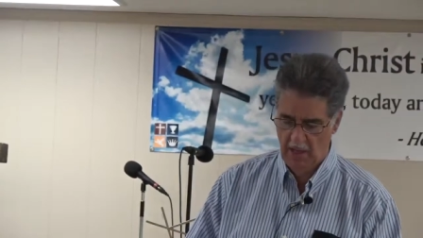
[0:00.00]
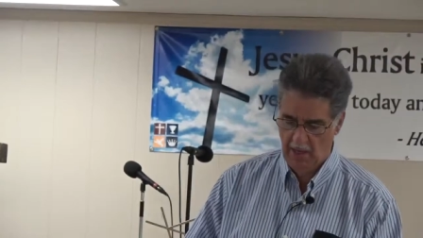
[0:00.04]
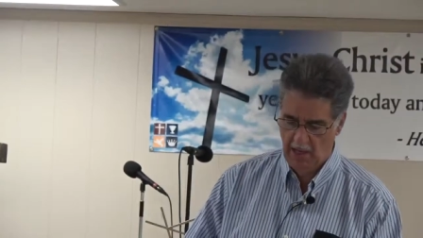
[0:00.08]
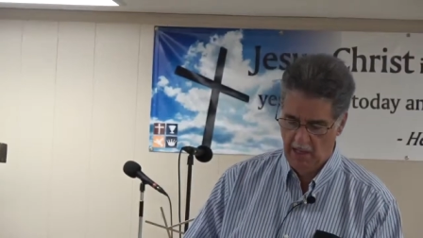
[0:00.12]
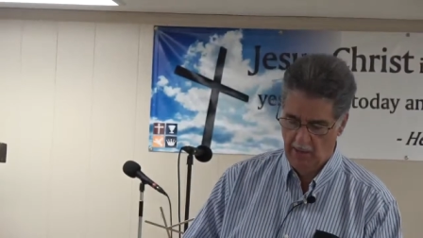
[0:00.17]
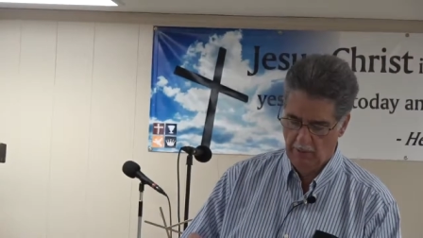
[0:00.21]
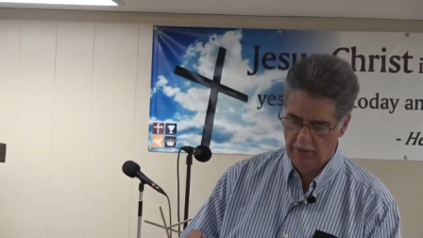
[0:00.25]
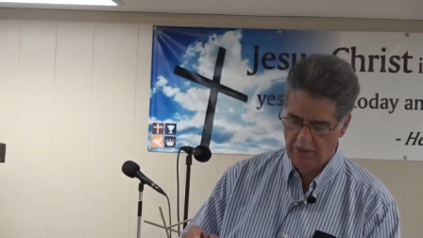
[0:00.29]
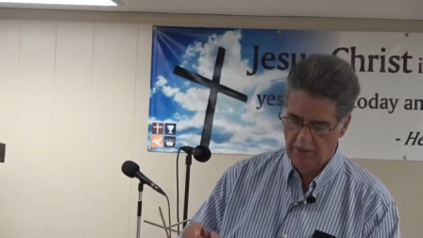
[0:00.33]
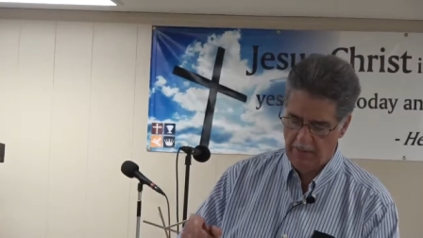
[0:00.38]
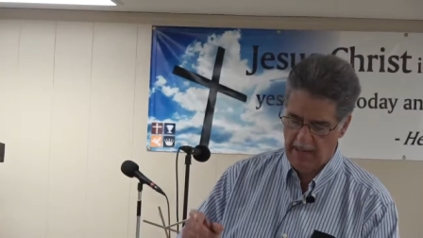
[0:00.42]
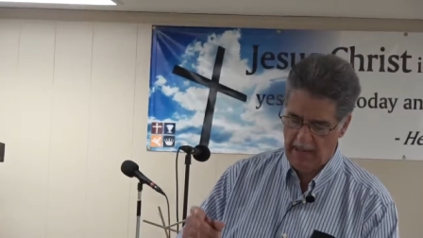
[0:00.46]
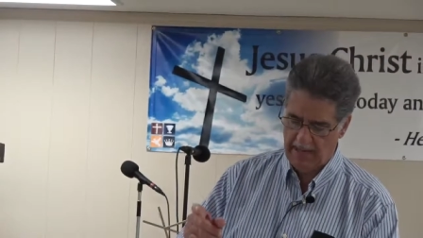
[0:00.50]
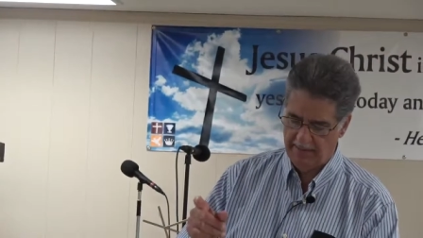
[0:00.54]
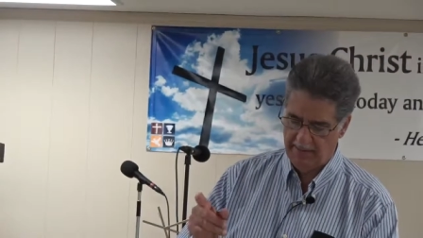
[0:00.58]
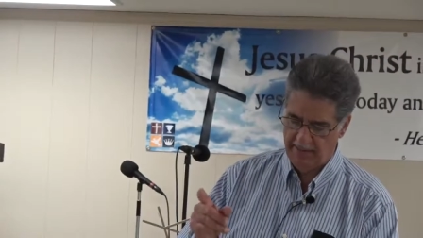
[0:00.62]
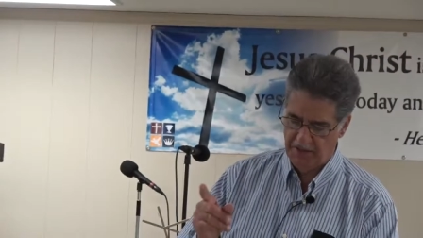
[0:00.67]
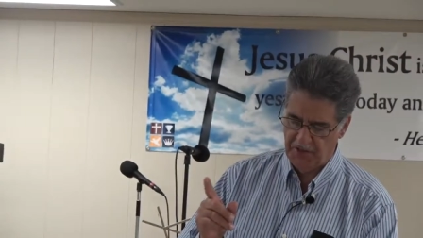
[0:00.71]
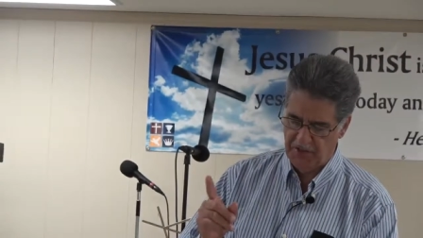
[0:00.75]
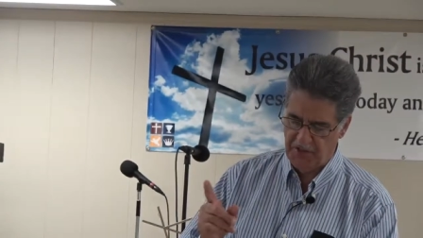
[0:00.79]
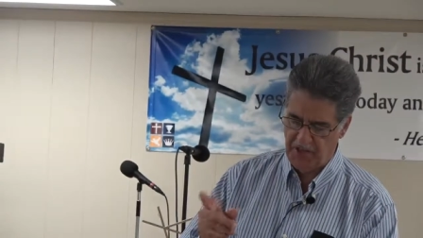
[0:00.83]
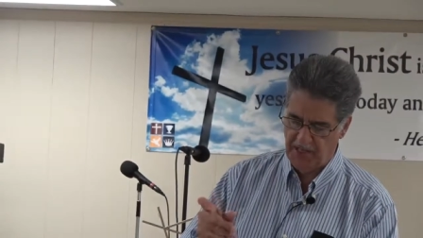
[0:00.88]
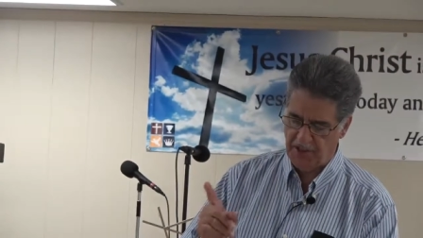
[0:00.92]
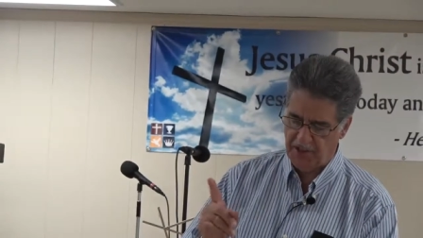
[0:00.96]
It was about the
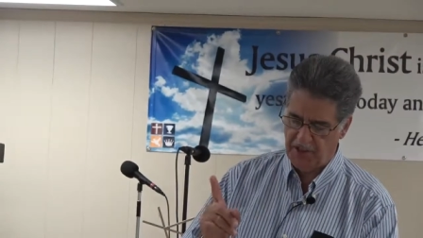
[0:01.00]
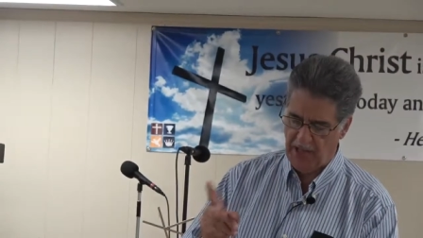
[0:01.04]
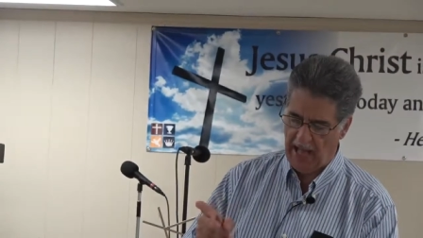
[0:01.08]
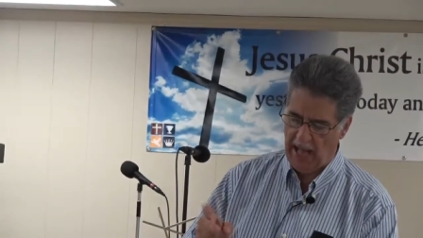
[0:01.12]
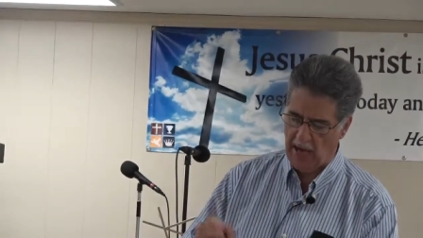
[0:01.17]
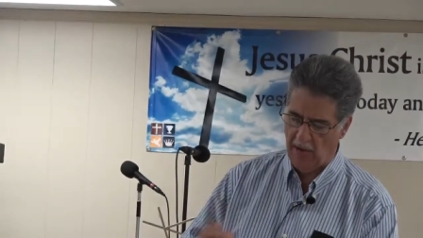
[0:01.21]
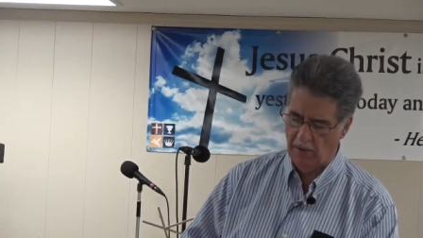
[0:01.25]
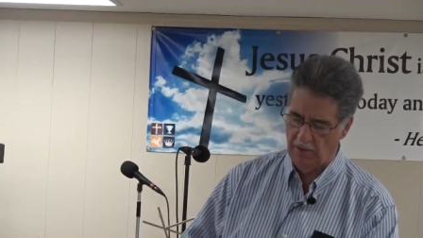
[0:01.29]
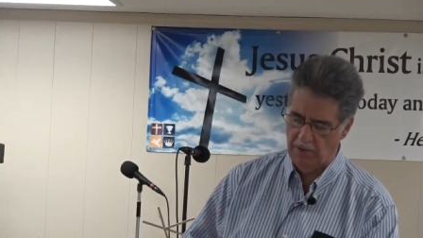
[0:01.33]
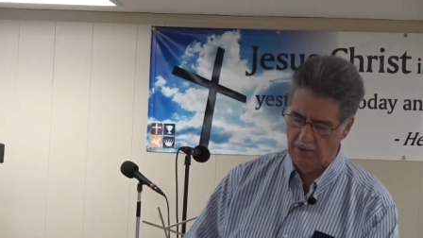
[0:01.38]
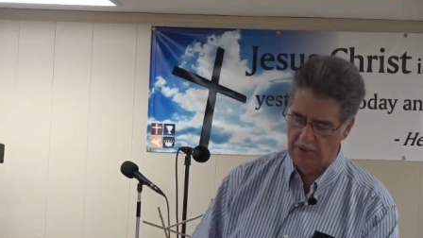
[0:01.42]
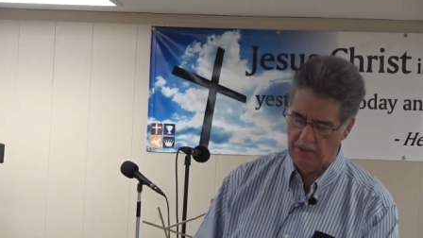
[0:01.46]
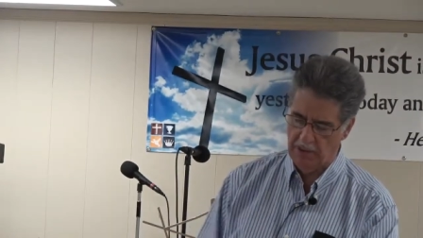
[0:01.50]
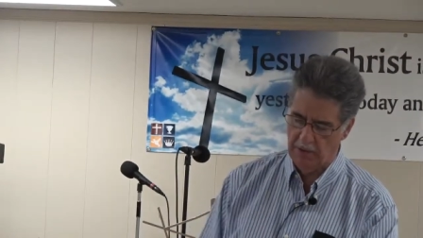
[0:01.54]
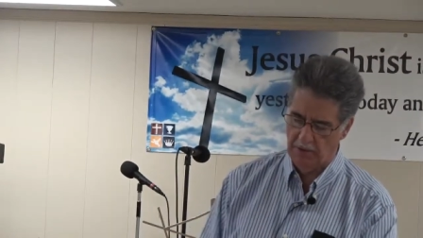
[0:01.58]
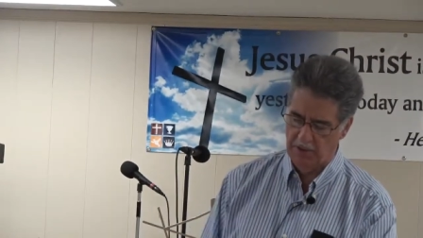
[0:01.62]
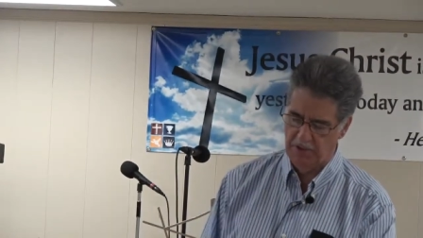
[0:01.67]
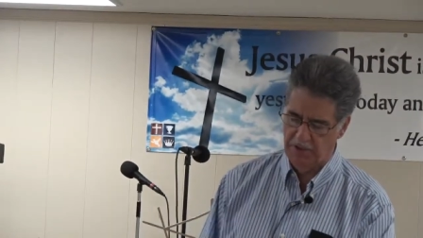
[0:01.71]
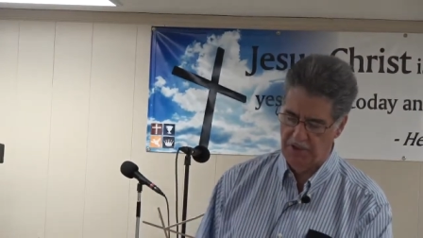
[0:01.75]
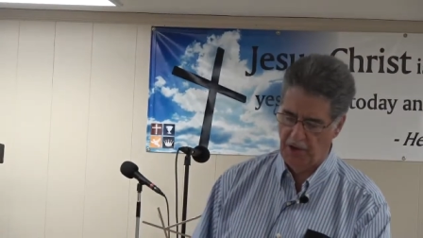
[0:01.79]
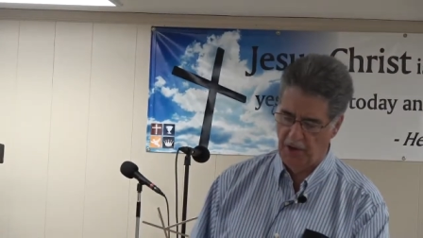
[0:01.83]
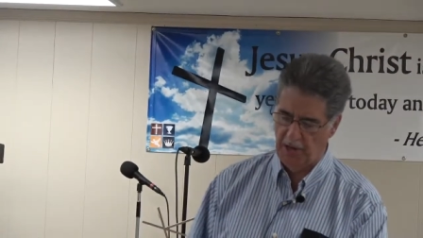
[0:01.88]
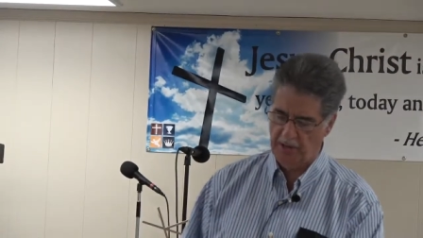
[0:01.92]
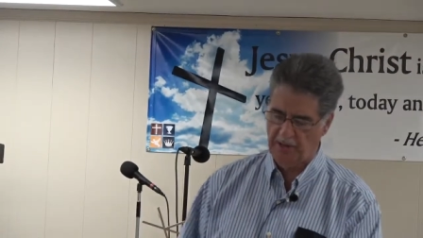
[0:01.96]
sixth hour, and there was
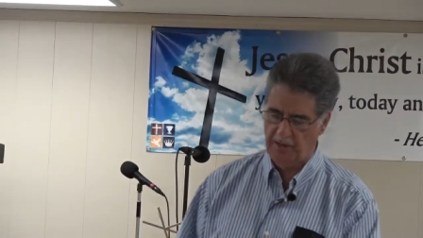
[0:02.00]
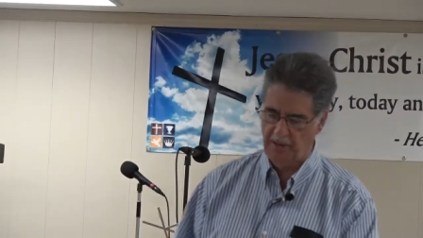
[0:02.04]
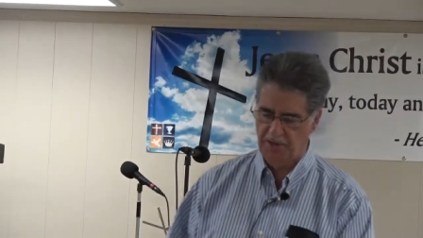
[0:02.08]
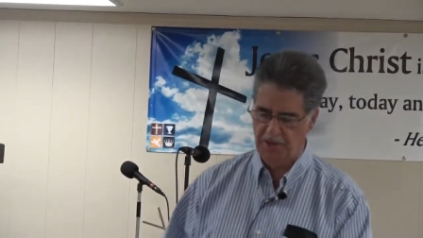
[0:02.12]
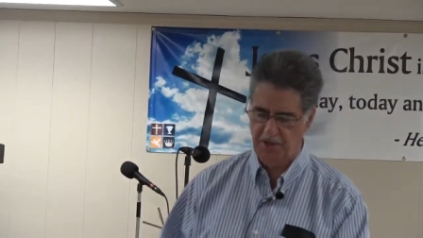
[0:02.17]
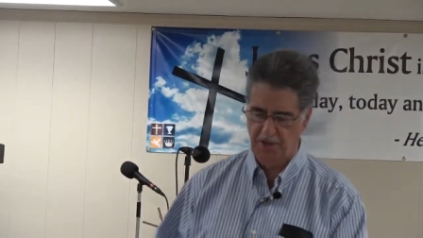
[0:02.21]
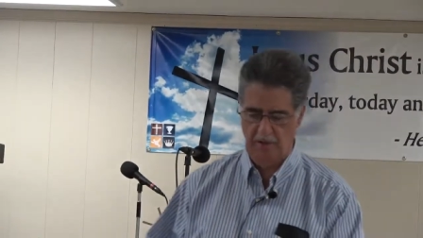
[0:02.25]
darkness